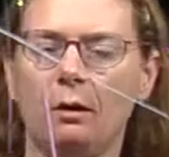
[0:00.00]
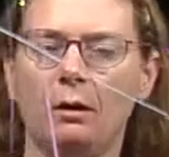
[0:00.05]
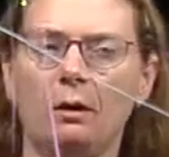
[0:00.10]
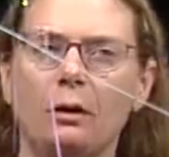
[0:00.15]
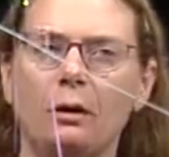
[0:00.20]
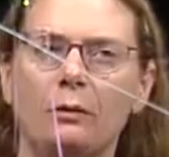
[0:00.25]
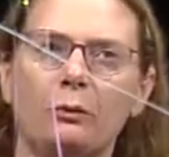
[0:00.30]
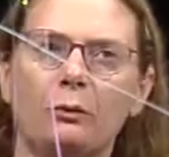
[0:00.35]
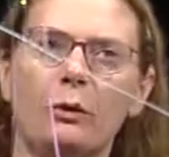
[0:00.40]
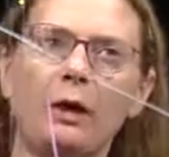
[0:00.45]

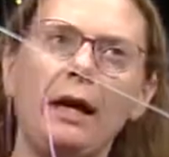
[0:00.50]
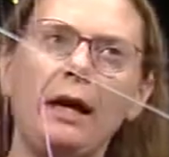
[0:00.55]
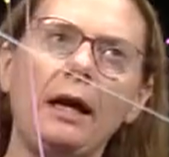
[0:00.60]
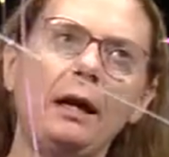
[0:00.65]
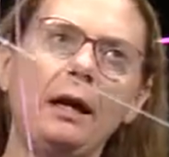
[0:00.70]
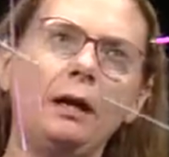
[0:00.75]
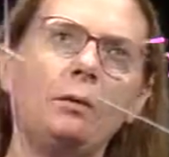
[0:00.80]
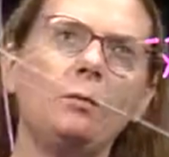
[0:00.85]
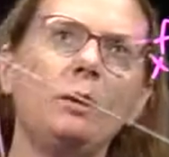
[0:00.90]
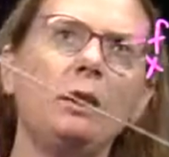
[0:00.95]
If we're
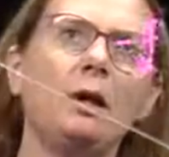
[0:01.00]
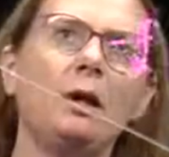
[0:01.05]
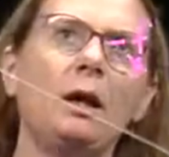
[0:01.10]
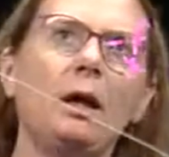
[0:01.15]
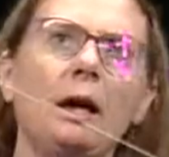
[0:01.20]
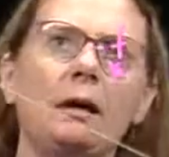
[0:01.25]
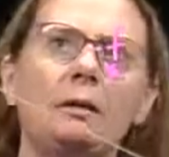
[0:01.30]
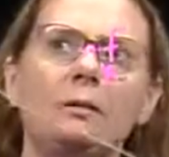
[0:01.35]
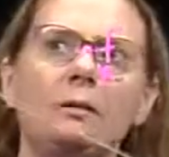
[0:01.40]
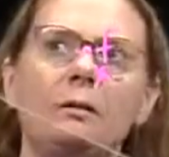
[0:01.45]
aiming
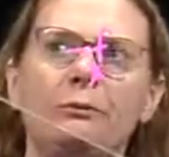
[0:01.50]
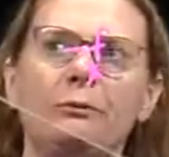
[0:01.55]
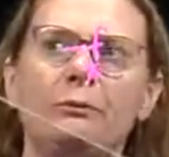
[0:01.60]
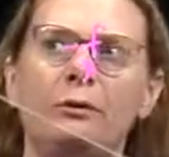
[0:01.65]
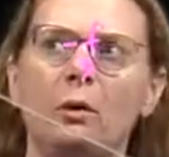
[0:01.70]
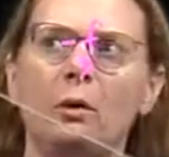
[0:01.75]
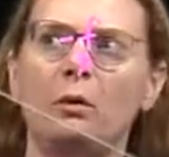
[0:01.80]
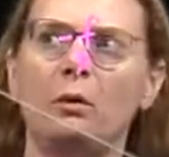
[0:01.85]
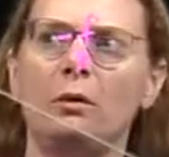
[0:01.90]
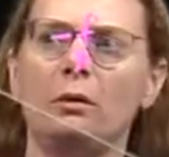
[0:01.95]
at the
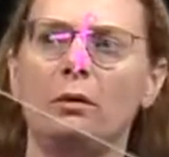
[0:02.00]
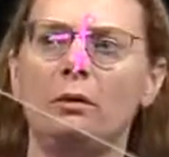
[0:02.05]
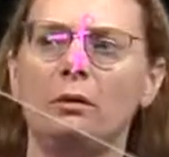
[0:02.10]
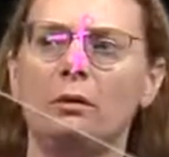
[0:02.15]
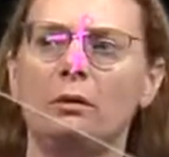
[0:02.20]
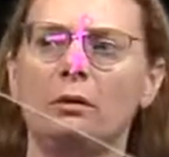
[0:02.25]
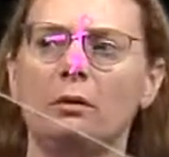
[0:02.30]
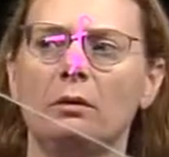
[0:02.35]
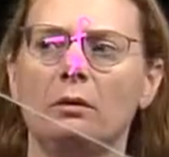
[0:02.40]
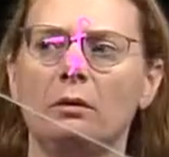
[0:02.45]

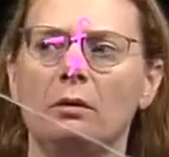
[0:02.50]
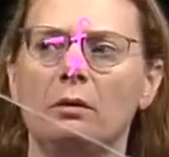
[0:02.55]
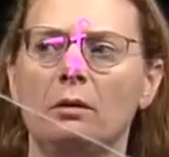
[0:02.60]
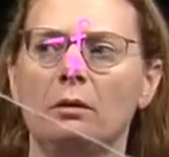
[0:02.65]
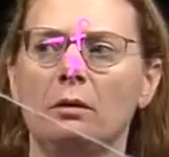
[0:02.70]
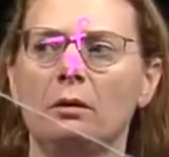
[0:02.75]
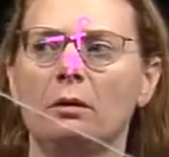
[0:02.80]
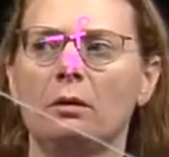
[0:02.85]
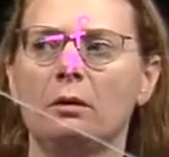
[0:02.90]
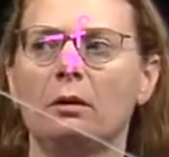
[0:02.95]
focal,
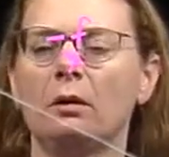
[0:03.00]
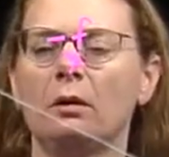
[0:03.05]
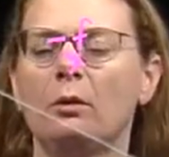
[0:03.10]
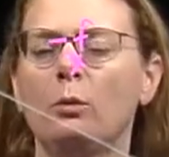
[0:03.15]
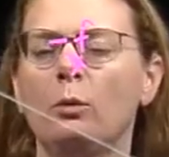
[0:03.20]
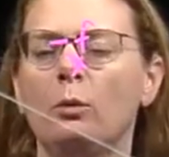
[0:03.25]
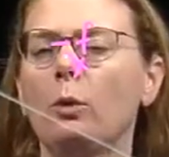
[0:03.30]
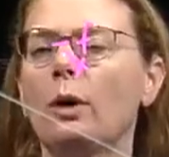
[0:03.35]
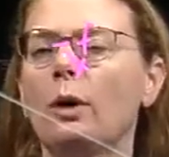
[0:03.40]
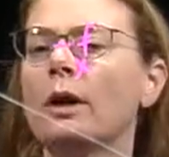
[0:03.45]

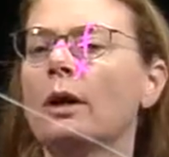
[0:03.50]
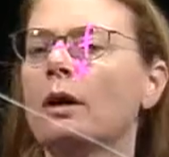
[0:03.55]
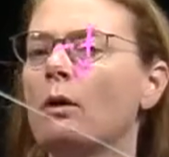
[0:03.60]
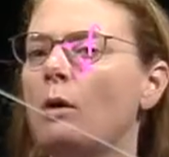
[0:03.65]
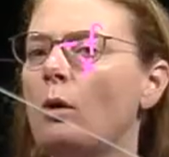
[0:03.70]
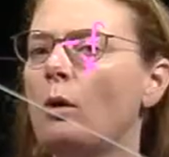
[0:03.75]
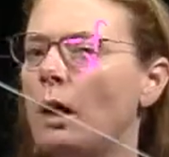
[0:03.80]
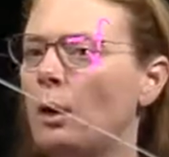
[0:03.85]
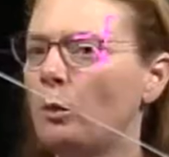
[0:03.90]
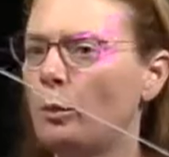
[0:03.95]
we're going to
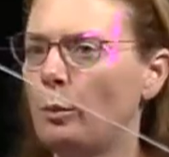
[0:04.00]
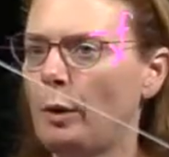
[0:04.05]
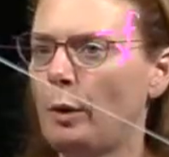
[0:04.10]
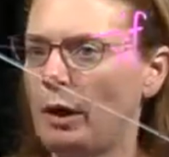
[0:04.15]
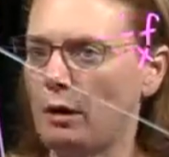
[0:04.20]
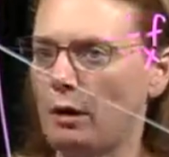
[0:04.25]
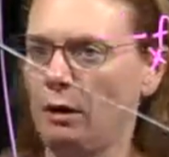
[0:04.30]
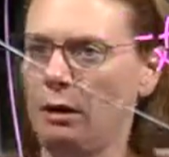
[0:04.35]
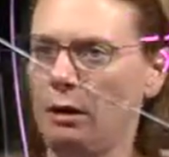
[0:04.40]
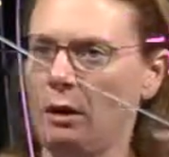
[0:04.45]
go out
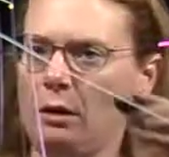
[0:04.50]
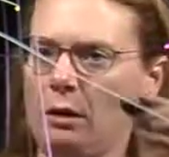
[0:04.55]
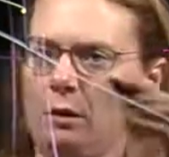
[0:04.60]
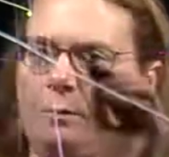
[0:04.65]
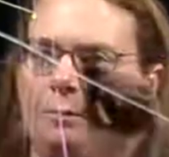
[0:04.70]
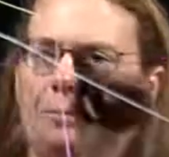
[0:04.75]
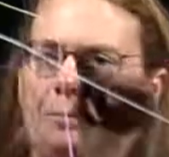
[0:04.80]
parallel.